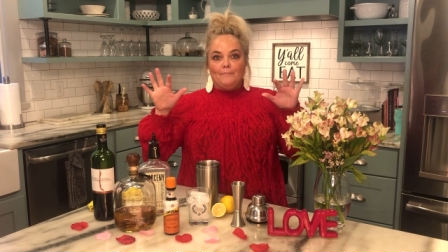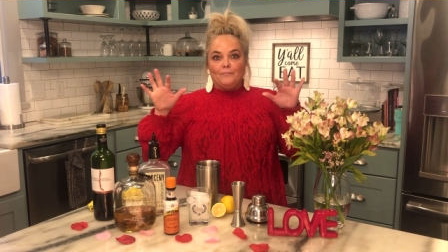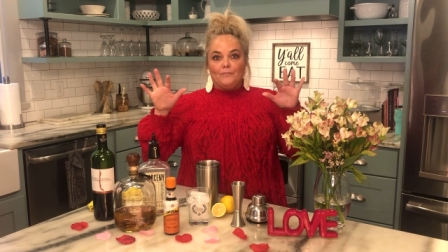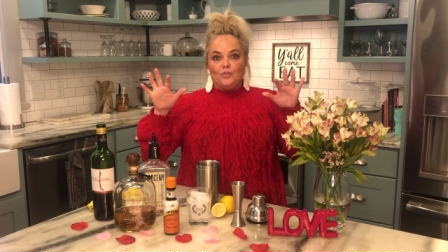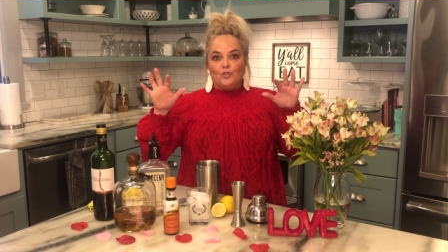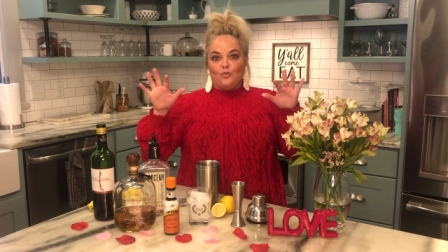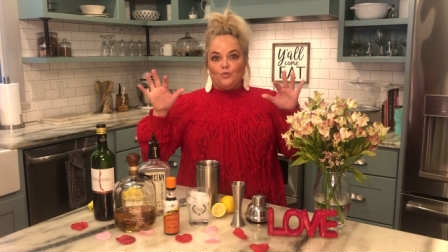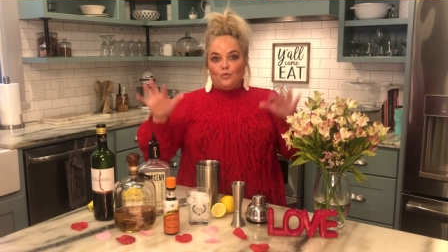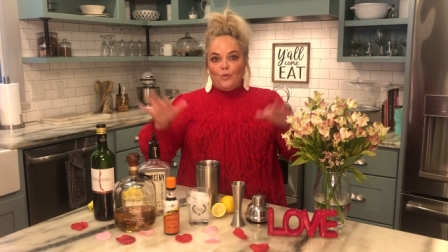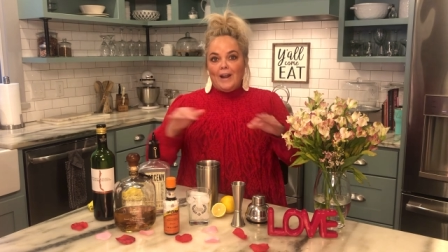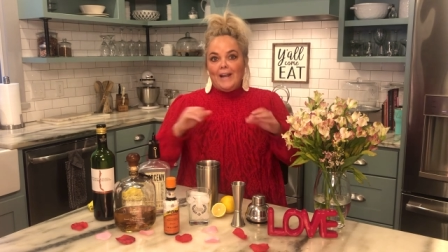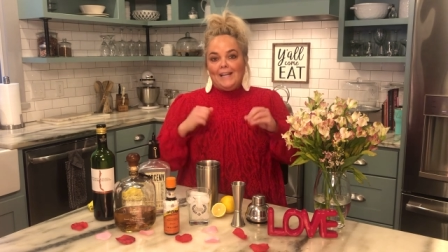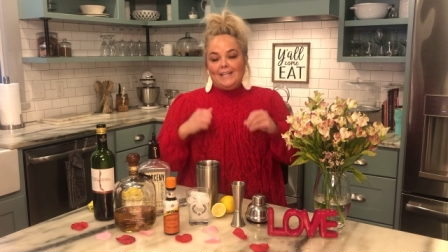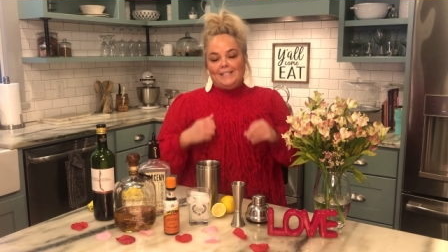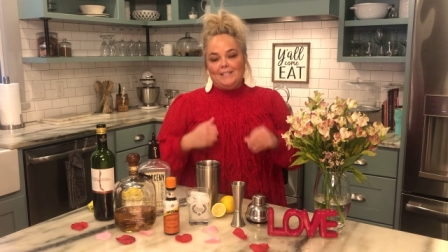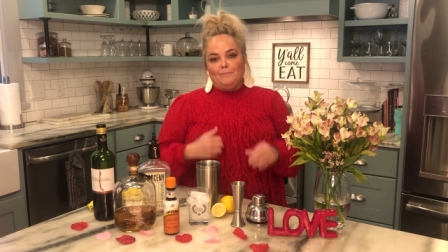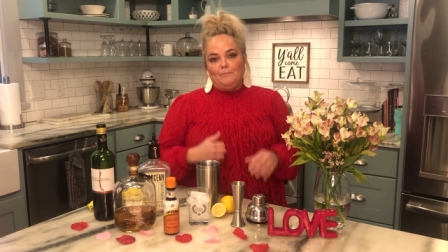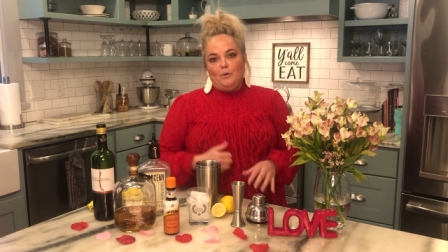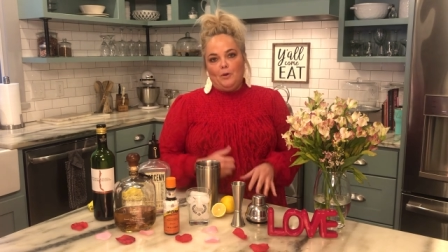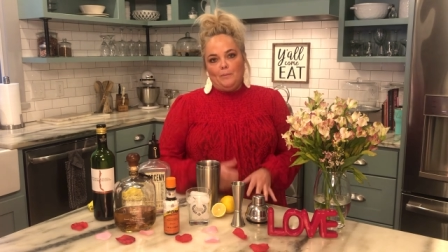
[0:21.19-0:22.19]

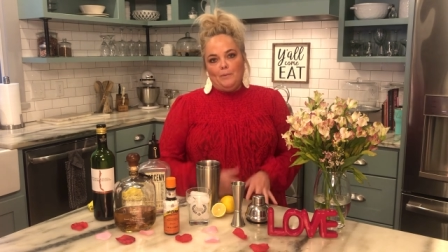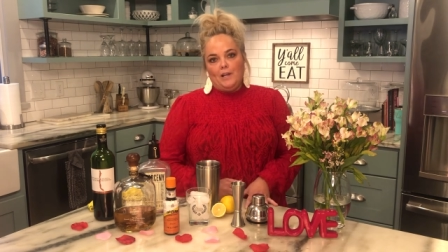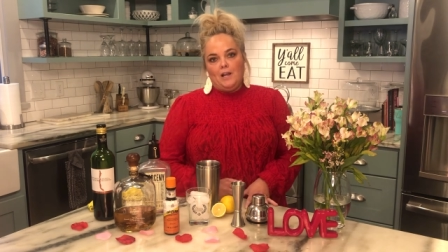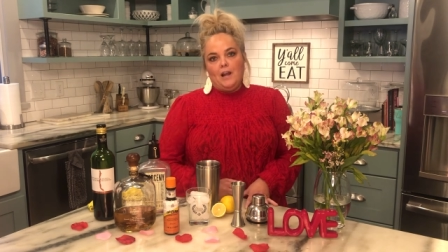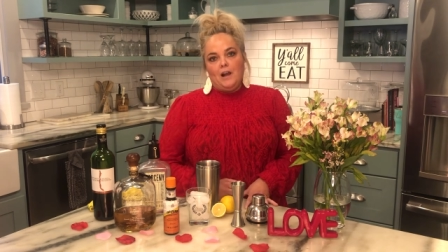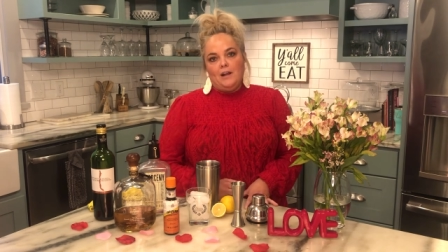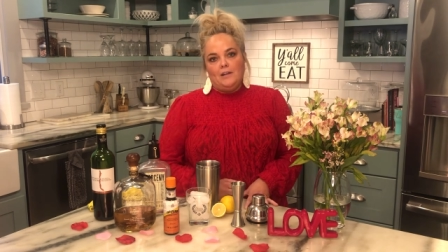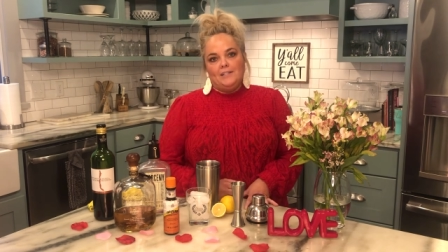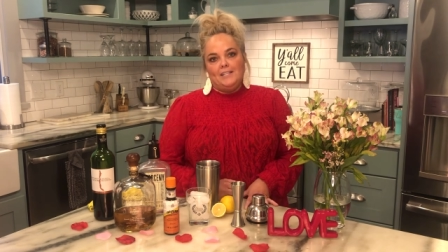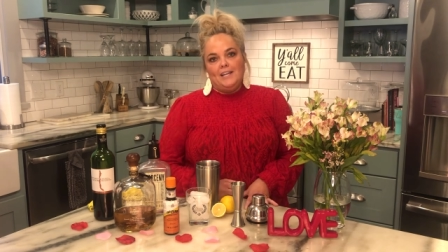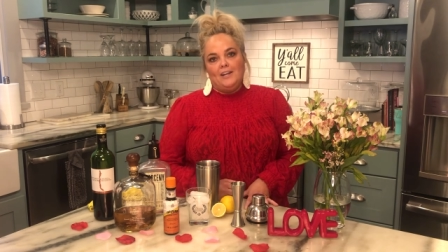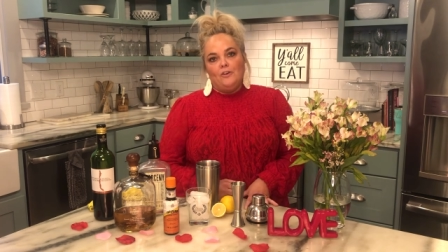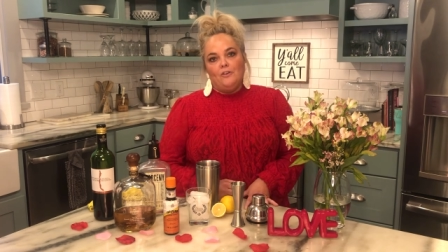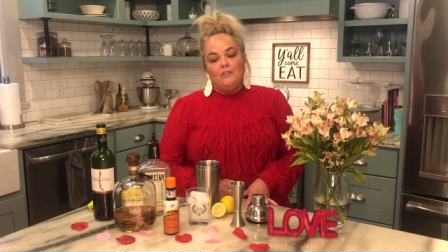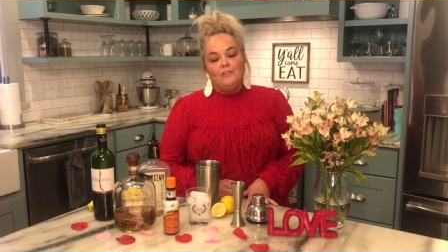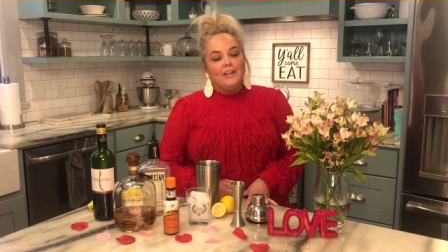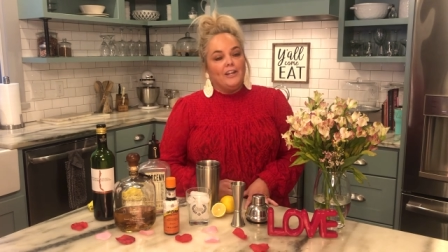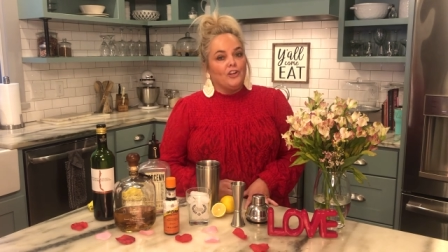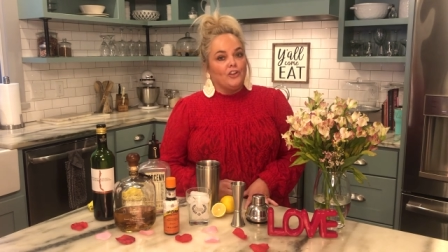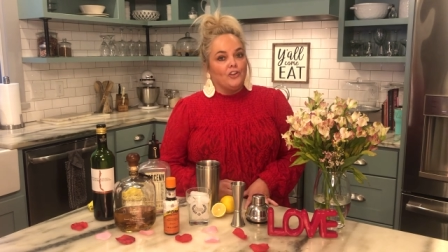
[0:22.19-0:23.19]
great bourbon cocktail
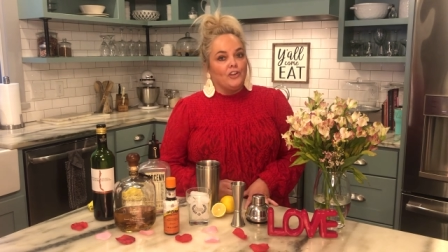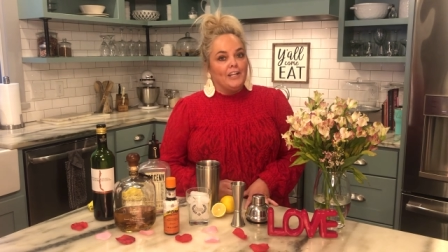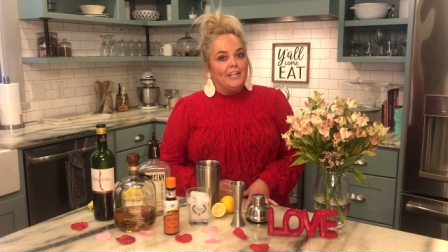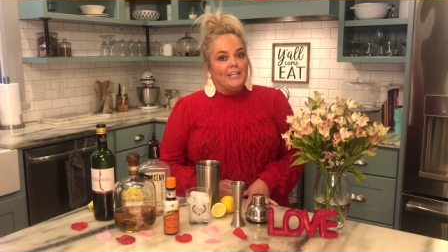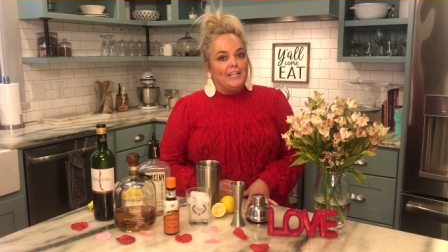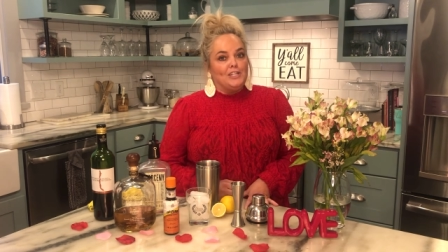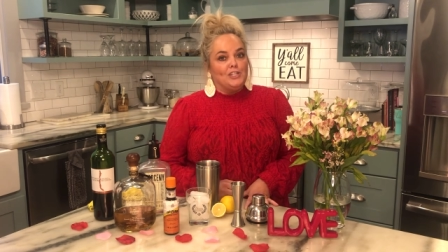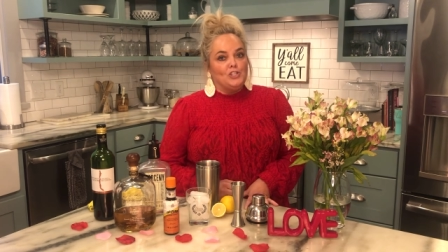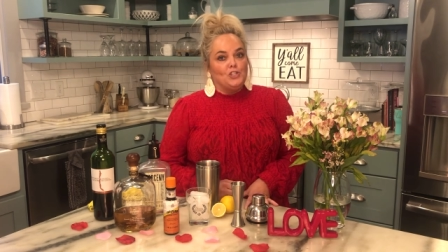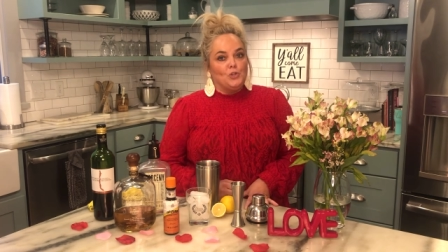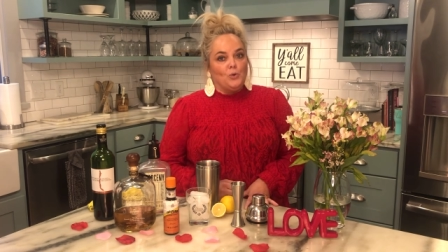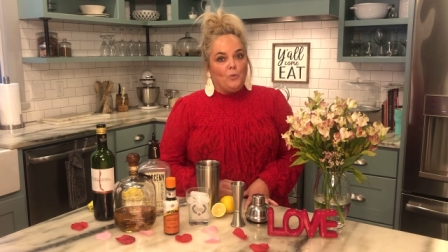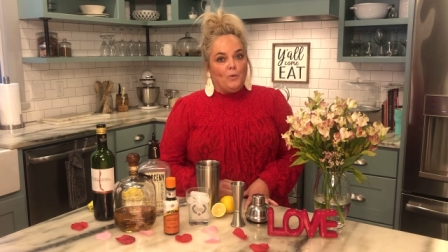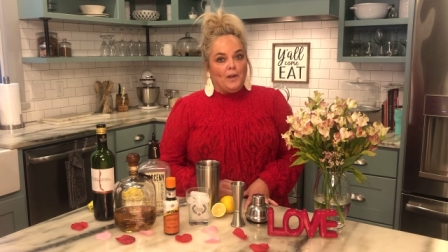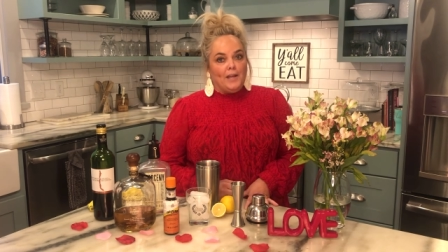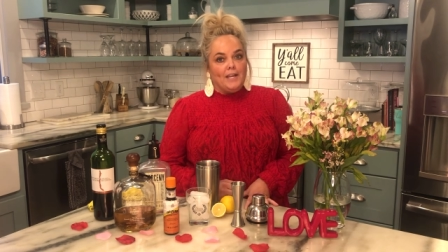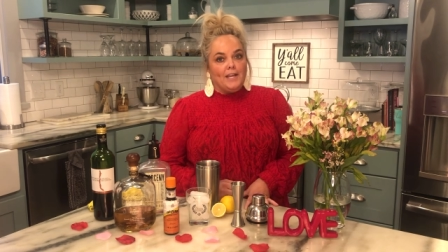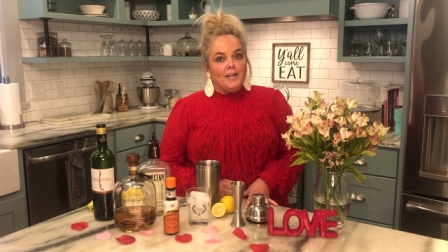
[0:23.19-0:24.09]
that you're gonna enjoy